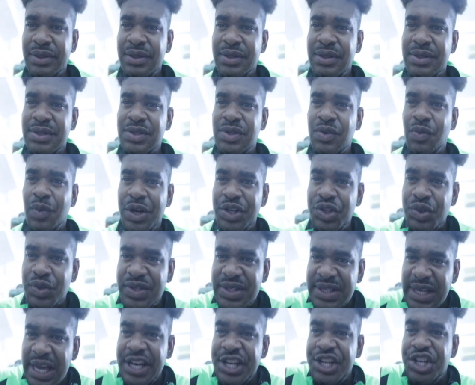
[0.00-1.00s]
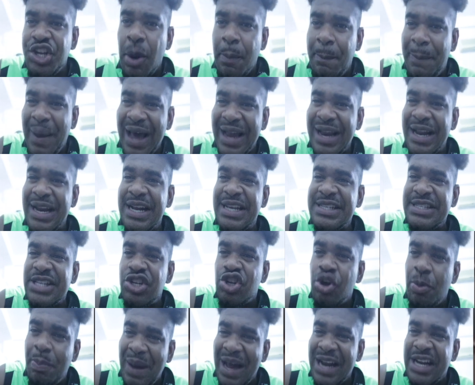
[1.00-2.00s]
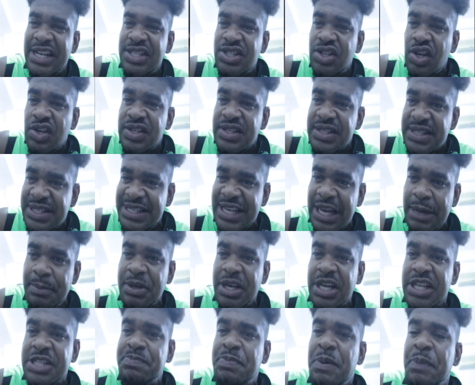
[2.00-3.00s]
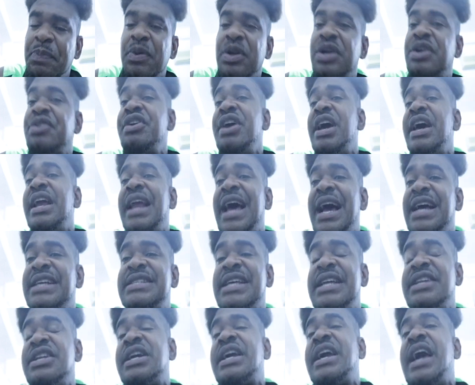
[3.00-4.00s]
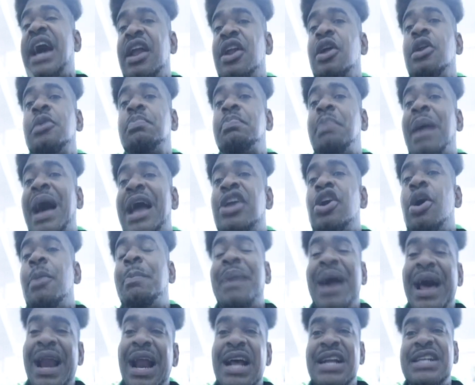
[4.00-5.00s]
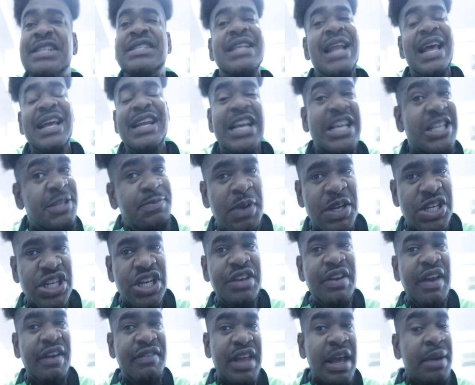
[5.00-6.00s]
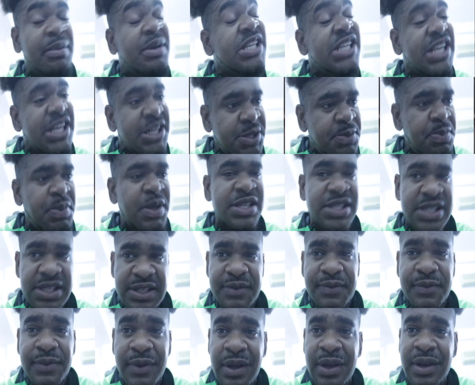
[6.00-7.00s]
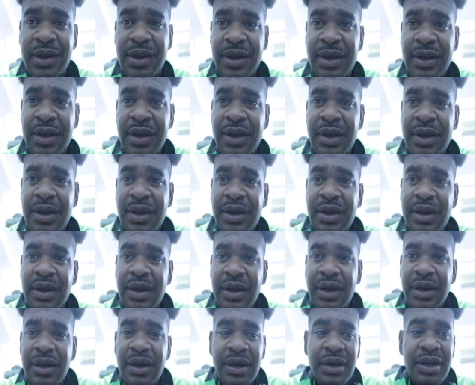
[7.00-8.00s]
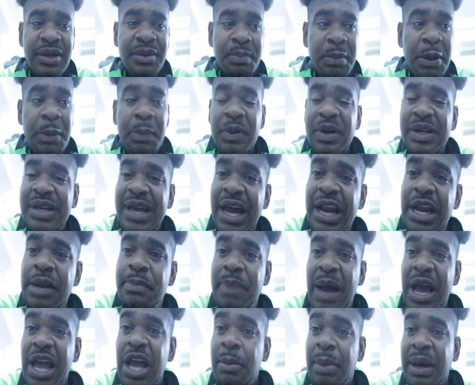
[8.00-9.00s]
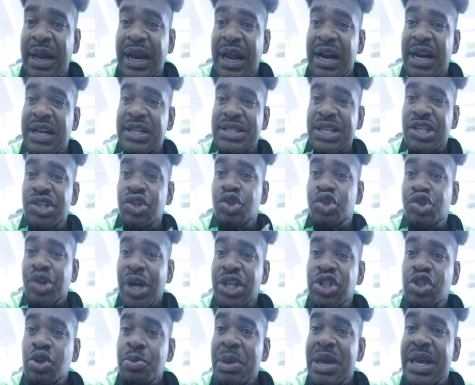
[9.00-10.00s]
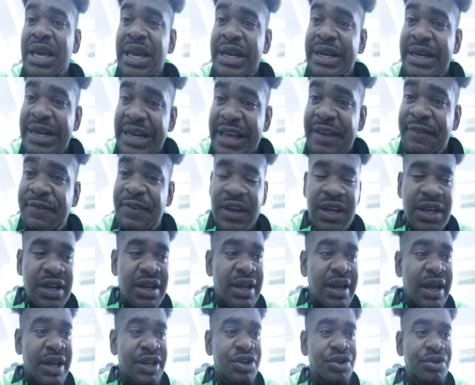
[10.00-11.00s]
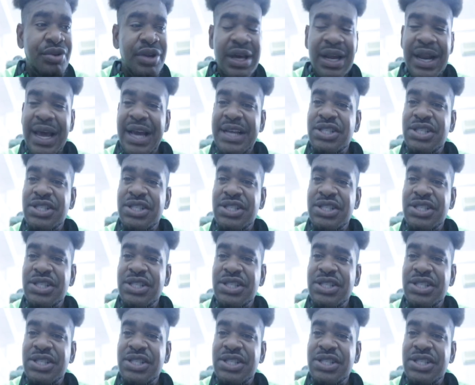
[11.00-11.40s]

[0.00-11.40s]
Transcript: So when you're selling your bananas and your bananas doesn't sell because people realize that they cannot buy your bananas like that, especially if they're expensive. People cannot buy your bananas and you're trying to make a living and you realize